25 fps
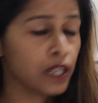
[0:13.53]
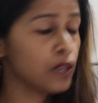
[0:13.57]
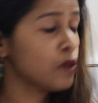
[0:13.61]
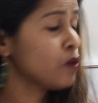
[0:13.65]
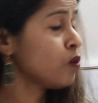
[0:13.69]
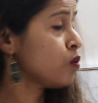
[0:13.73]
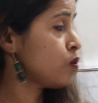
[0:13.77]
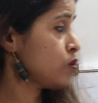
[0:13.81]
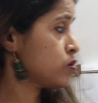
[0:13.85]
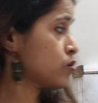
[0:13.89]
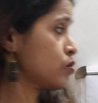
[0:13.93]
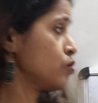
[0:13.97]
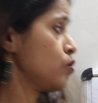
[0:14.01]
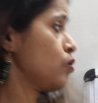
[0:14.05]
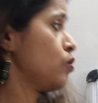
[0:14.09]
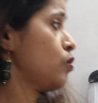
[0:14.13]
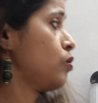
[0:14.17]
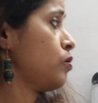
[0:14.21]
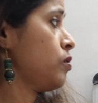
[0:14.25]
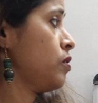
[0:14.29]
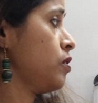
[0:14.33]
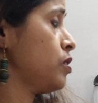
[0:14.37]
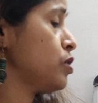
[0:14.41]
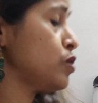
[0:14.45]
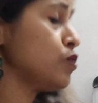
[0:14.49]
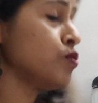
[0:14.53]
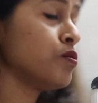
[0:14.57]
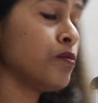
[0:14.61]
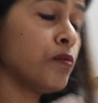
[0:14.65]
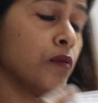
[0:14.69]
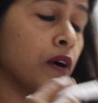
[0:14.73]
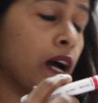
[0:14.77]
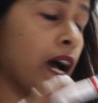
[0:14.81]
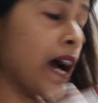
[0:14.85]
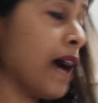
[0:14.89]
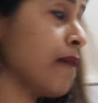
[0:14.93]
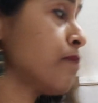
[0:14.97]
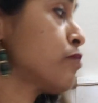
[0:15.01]
and also you
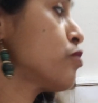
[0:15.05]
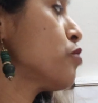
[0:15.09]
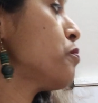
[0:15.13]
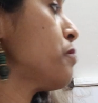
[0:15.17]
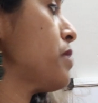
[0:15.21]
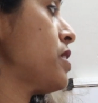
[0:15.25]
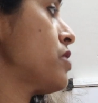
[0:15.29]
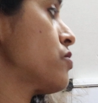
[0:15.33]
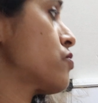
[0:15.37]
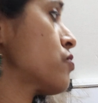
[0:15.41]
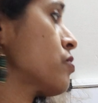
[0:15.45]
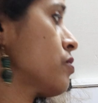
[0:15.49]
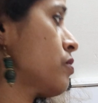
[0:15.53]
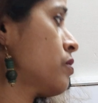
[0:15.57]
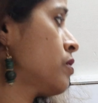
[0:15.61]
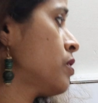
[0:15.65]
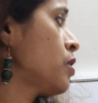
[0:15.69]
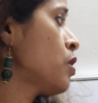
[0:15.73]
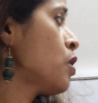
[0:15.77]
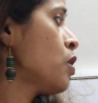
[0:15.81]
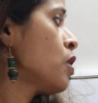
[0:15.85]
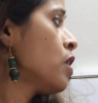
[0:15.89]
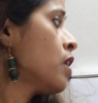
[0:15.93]
have to mention